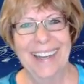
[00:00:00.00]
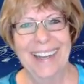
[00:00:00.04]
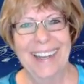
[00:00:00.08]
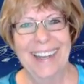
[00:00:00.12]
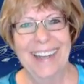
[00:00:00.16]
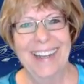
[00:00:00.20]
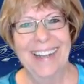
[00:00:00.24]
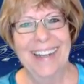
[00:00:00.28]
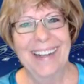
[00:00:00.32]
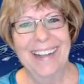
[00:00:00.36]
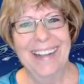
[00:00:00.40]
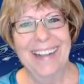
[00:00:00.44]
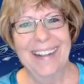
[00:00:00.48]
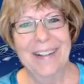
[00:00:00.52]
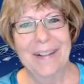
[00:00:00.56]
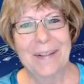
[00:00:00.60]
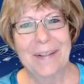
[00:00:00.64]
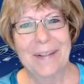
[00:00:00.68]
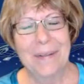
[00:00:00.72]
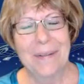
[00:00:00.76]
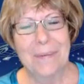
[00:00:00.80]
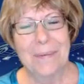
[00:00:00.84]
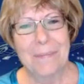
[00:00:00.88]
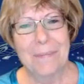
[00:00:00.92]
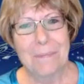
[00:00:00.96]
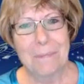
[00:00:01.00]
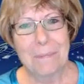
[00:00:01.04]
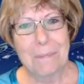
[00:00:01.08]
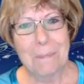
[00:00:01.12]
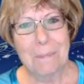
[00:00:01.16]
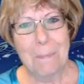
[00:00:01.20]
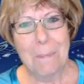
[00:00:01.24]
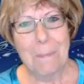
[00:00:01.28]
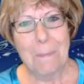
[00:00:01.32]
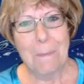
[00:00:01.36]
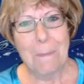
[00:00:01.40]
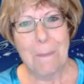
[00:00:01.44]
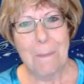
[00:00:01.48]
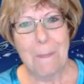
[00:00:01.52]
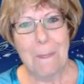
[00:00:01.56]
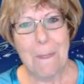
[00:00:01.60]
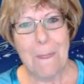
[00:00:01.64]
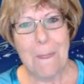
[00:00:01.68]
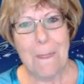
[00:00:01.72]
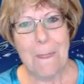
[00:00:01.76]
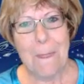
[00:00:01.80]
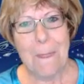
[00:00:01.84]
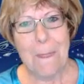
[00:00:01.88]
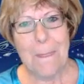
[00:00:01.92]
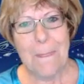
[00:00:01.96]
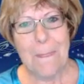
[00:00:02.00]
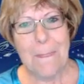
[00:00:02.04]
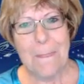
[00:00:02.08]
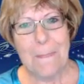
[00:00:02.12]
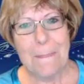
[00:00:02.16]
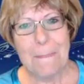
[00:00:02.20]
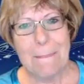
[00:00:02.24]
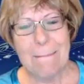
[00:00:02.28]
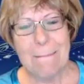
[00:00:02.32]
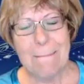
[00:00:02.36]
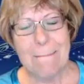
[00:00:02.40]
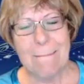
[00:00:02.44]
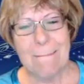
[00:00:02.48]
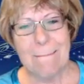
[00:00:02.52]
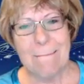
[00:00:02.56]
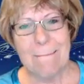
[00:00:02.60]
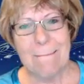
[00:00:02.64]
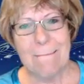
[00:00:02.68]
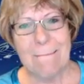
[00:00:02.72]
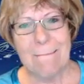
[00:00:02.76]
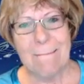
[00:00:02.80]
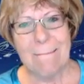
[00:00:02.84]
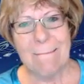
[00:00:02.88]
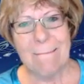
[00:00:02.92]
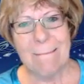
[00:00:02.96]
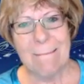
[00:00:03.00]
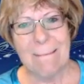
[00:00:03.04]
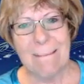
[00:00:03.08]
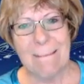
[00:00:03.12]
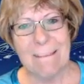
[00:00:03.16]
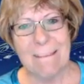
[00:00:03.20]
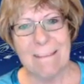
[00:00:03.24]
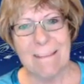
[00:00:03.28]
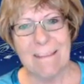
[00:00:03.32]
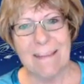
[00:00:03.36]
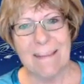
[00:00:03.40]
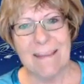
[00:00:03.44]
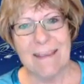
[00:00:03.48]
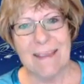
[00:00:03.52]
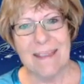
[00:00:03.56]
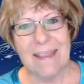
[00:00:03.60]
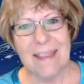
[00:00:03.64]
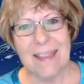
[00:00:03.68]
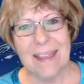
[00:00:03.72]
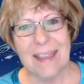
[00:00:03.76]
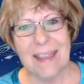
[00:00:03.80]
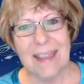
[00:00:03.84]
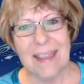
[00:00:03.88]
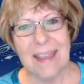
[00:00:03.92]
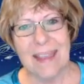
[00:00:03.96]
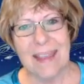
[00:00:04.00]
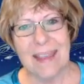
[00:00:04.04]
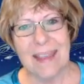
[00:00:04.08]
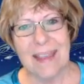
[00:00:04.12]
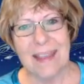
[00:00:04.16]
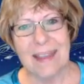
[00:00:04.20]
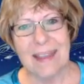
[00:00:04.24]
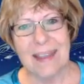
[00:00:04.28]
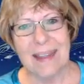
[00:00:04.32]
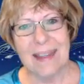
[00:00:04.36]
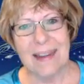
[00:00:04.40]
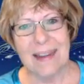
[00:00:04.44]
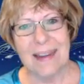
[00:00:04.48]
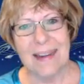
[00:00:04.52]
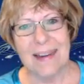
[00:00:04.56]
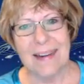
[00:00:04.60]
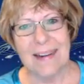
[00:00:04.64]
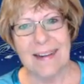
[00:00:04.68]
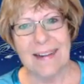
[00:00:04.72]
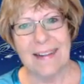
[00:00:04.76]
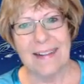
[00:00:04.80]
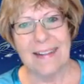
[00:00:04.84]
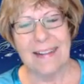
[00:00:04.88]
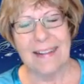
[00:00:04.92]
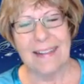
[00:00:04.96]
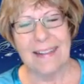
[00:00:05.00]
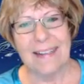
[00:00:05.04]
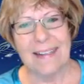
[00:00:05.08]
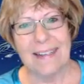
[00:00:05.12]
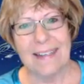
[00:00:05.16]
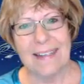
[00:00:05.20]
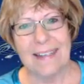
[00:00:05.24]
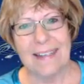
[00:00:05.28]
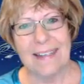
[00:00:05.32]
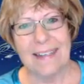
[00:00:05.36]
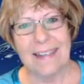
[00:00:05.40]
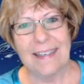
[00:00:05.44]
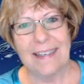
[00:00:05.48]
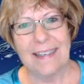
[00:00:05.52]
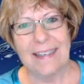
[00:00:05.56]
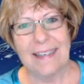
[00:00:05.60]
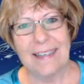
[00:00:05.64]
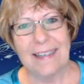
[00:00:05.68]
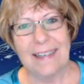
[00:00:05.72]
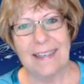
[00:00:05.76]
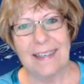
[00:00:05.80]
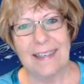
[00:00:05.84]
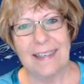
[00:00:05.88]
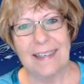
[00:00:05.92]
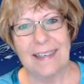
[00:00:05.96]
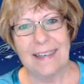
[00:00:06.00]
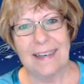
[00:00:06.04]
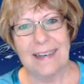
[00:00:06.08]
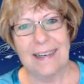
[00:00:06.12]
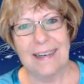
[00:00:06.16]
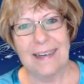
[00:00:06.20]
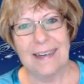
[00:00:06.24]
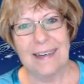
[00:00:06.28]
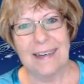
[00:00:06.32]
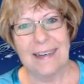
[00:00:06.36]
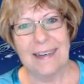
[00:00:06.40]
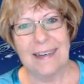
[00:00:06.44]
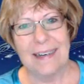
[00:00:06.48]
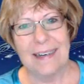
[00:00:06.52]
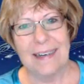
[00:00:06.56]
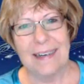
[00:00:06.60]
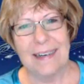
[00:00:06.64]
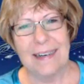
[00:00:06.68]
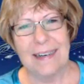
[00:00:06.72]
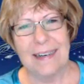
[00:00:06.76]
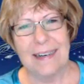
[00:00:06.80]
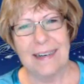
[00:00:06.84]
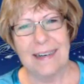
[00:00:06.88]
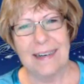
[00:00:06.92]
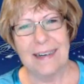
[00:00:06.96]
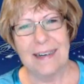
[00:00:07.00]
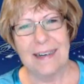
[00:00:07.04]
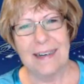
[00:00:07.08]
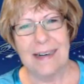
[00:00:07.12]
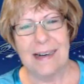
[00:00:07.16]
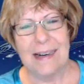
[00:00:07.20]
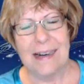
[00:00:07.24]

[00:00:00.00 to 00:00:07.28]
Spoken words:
No words are spoken by the person on screen.